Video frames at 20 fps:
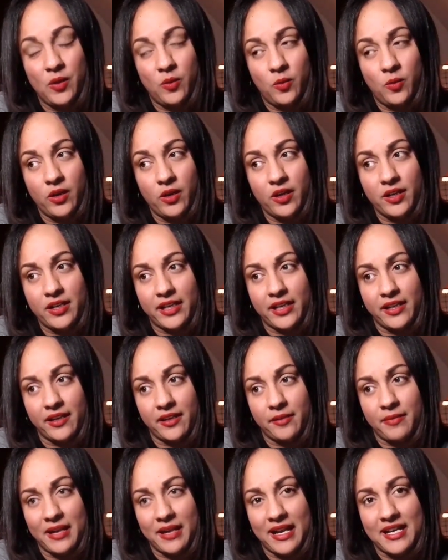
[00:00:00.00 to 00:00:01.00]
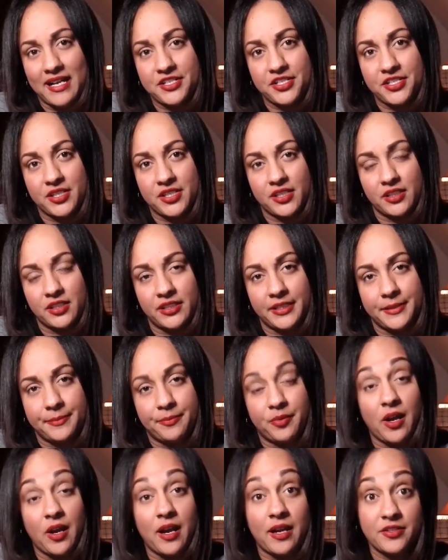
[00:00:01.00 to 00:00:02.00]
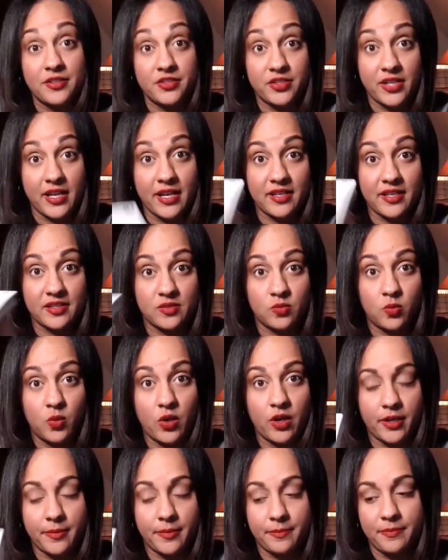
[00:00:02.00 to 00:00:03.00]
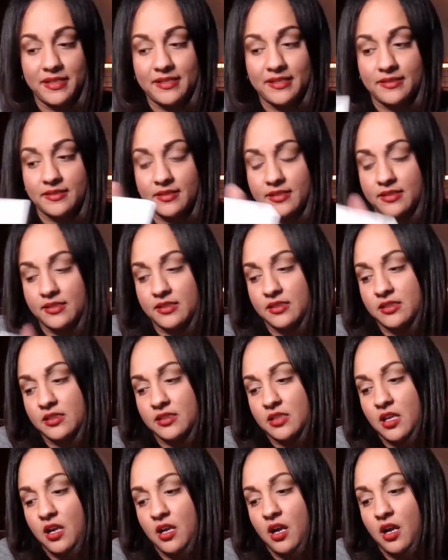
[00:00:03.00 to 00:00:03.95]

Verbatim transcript: Working passionately, projects, work, business,